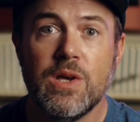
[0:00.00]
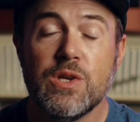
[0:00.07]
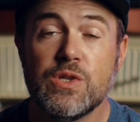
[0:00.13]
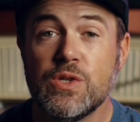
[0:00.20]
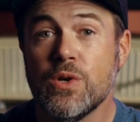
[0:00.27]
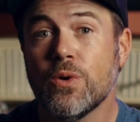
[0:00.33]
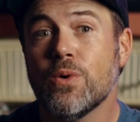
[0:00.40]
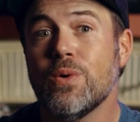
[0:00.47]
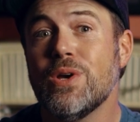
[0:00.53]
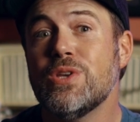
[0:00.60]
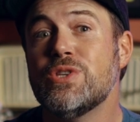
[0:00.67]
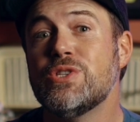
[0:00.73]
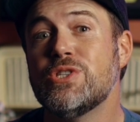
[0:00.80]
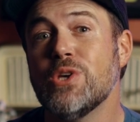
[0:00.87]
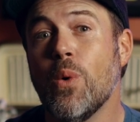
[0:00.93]
Snooker
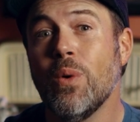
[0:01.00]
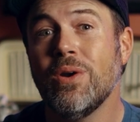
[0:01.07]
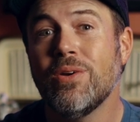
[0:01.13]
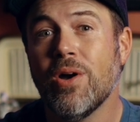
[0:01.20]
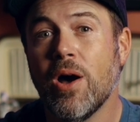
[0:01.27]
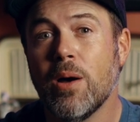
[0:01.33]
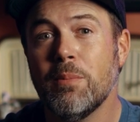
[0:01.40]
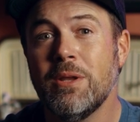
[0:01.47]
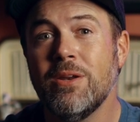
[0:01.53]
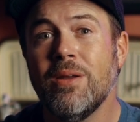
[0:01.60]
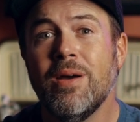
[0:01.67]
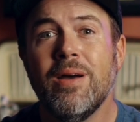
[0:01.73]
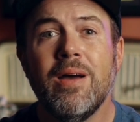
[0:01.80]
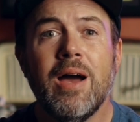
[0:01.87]
is so uncommon,